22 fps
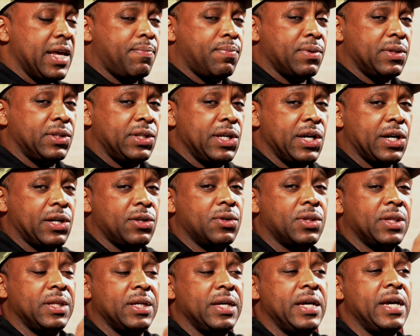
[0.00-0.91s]
and
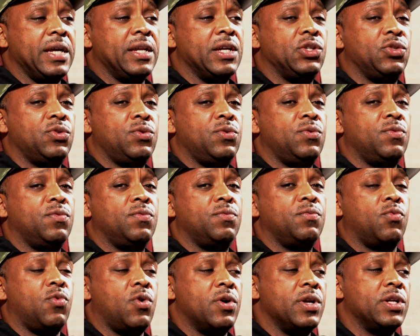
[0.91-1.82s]
particular thing that you
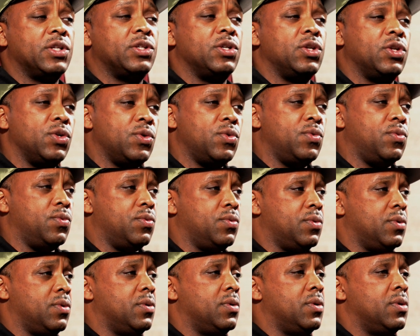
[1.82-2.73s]
wanted to do.
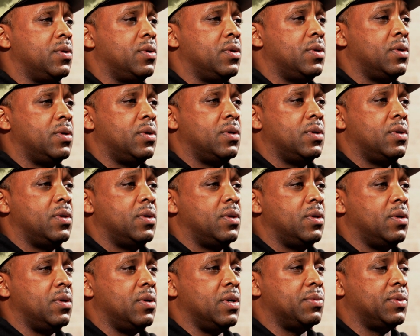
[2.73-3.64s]

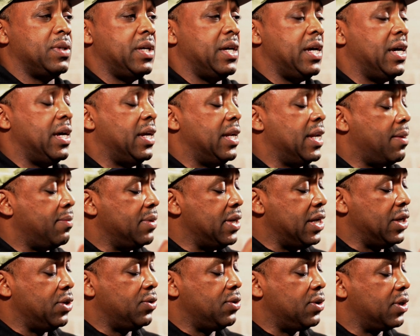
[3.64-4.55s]
You know what I'm saying? I
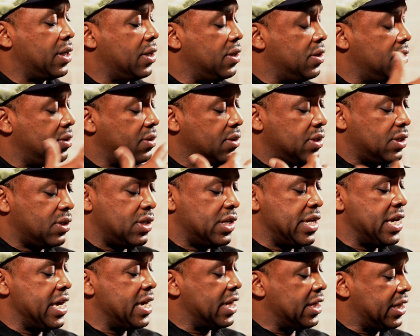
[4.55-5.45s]
need you to
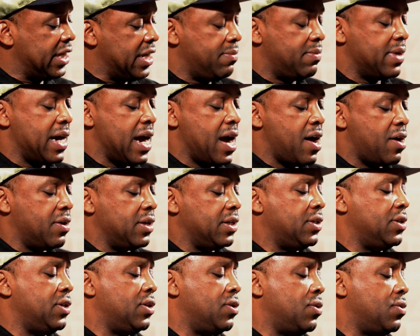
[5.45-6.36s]
dig deep down
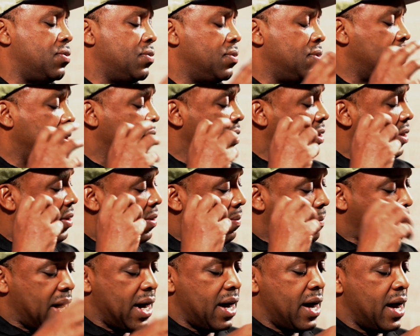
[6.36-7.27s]
into your
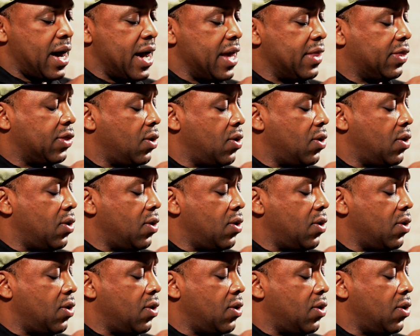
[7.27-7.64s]
mind,